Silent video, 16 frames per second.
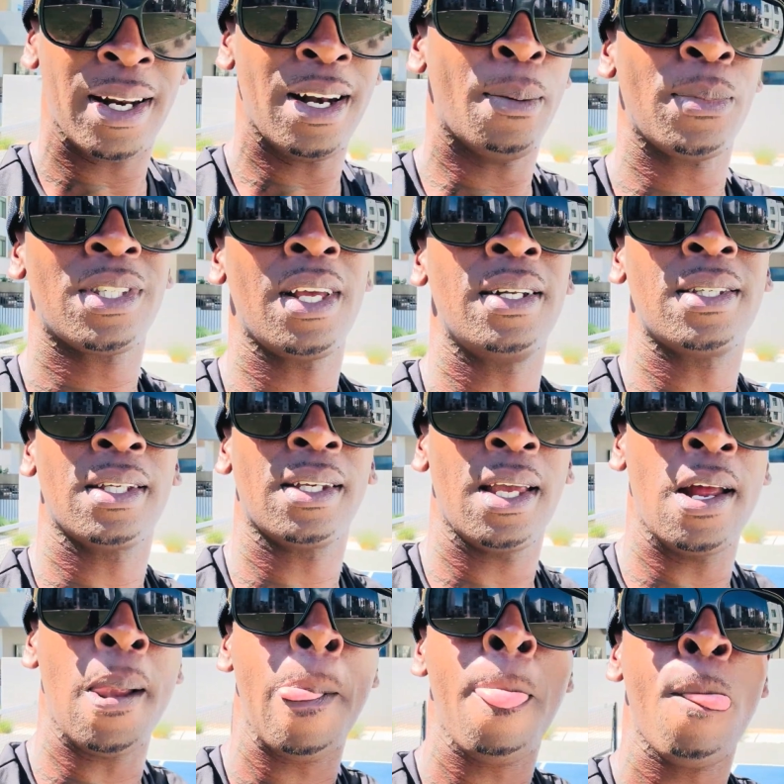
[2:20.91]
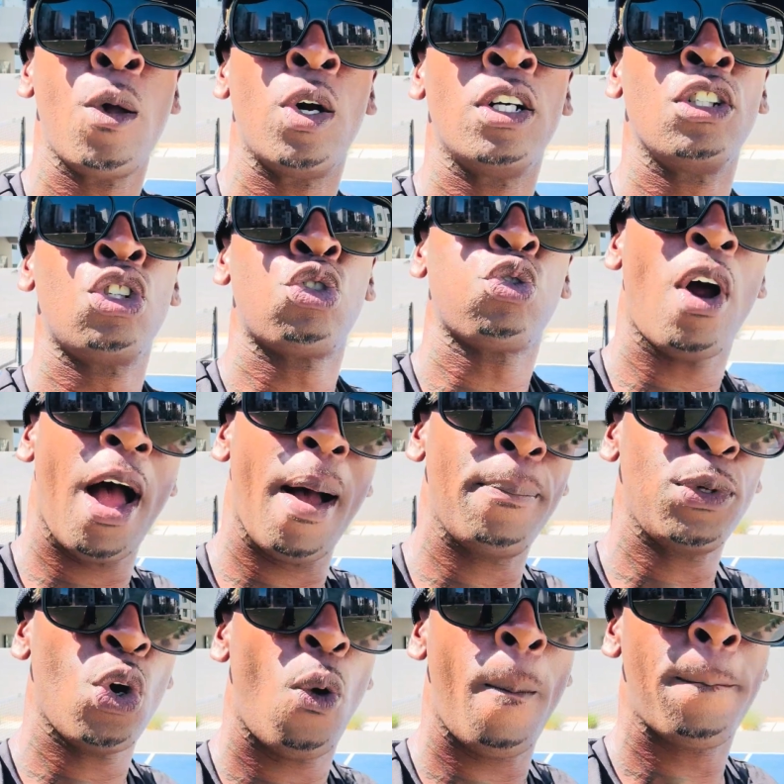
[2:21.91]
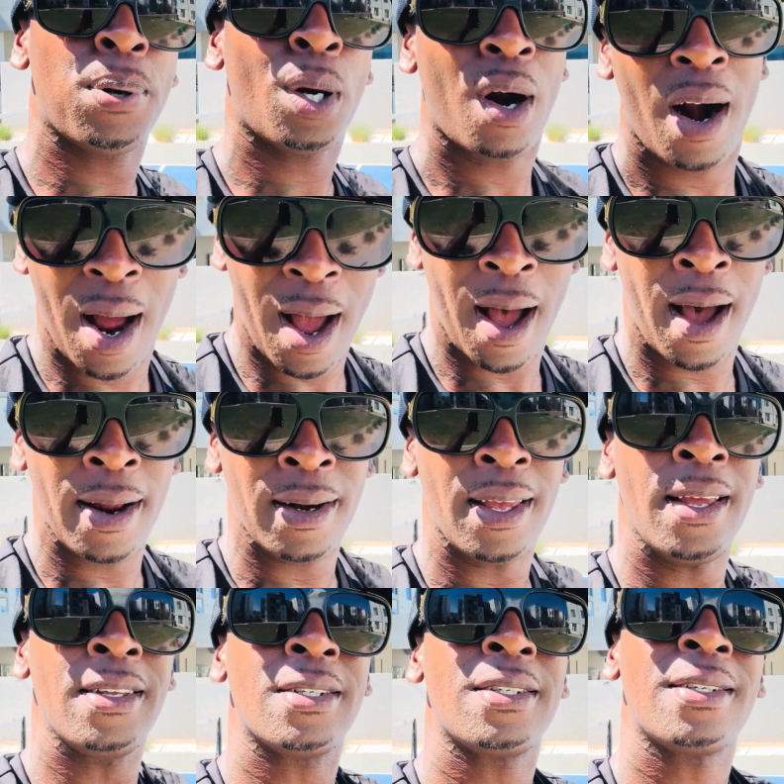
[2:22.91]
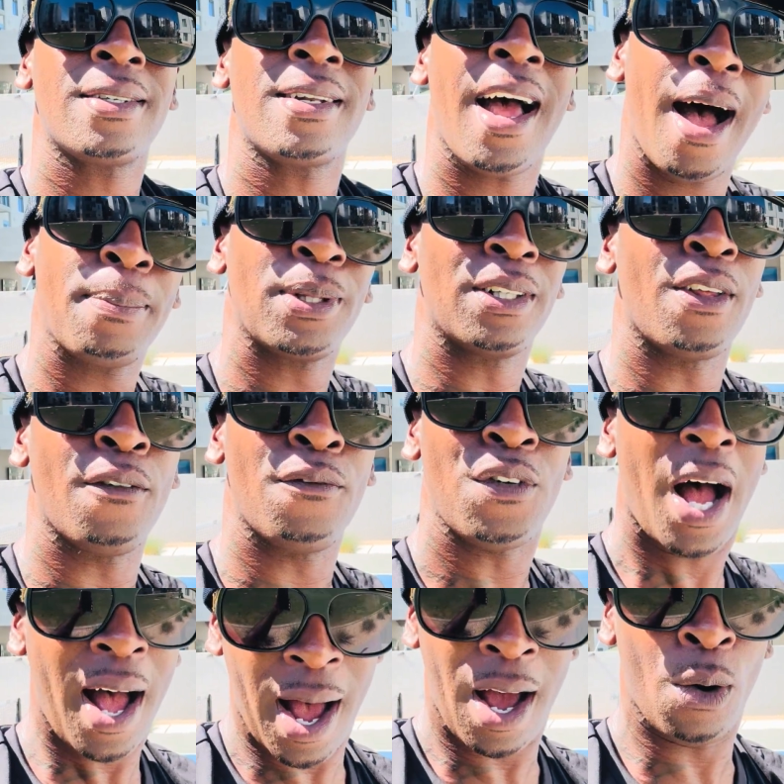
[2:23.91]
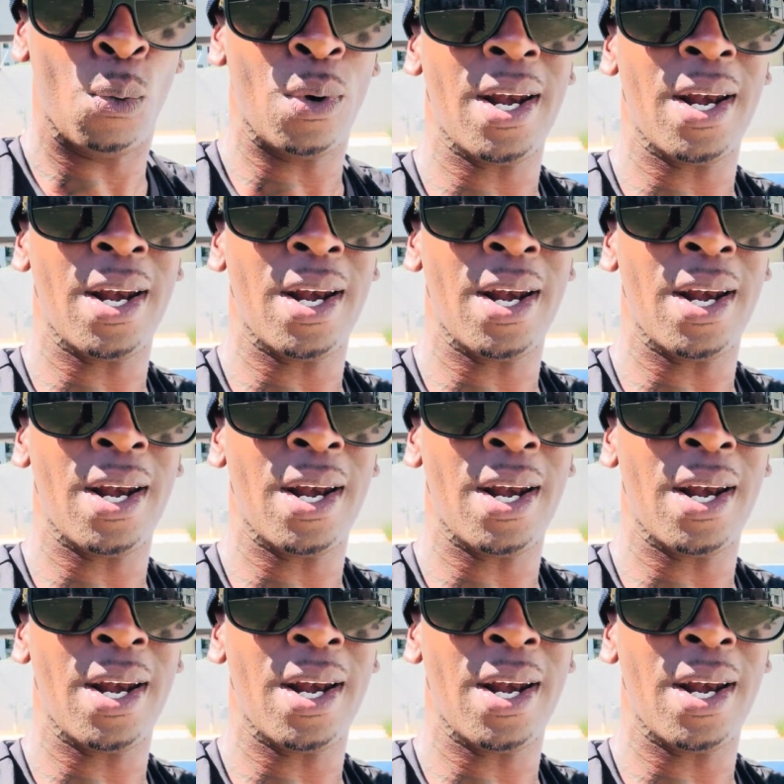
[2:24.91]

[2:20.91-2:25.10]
And I'm gonna say this again, drop your pride and stop the divide.